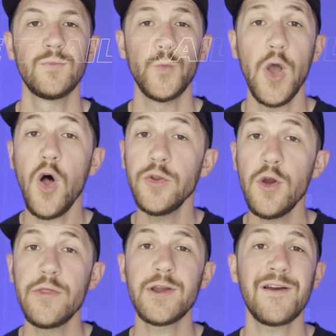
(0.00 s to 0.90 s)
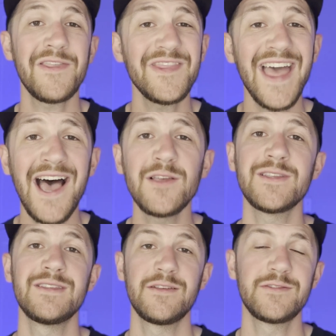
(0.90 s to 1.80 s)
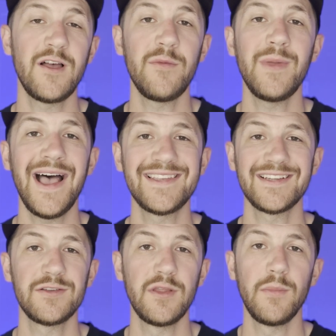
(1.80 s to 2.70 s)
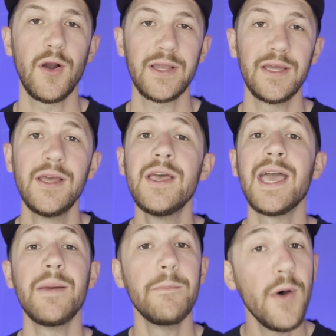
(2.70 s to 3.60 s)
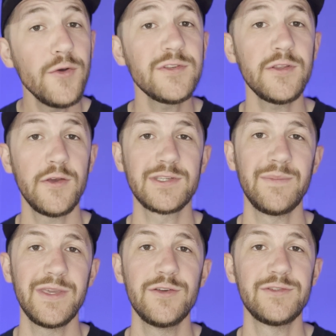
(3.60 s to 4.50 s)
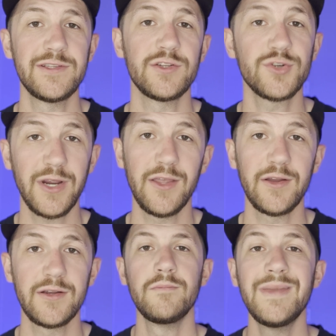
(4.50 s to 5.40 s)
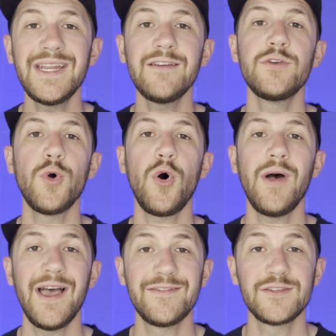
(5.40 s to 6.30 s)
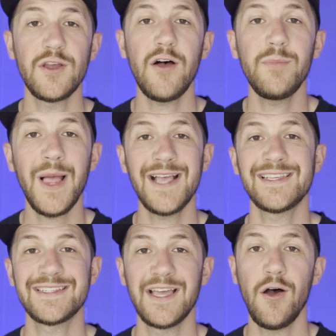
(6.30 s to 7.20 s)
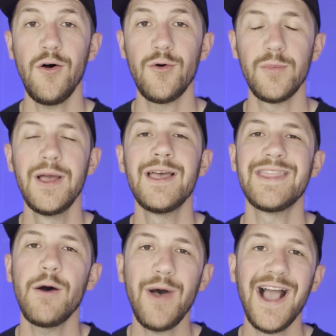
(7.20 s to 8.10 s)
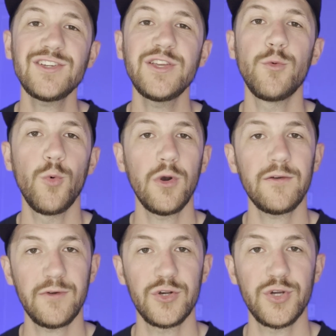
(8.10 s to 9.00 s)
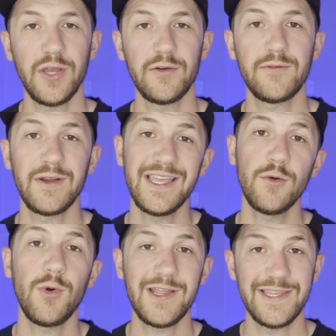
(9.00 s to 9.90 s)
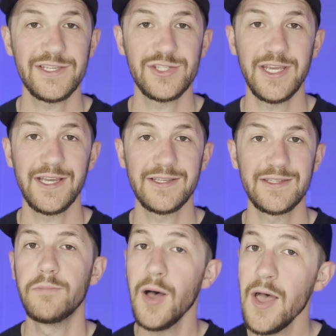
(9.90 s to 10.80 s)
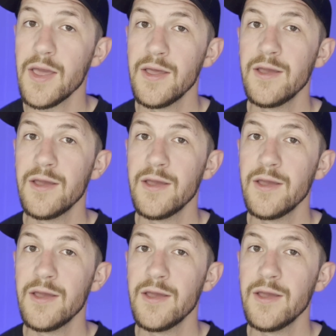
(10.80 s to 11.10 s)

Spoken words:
We all know there are thousands of soft plastics on the market, and most of those can be used as a trailer. Many of you all have soft plastics at home that will actually work for a trailer for either one of these jigs. But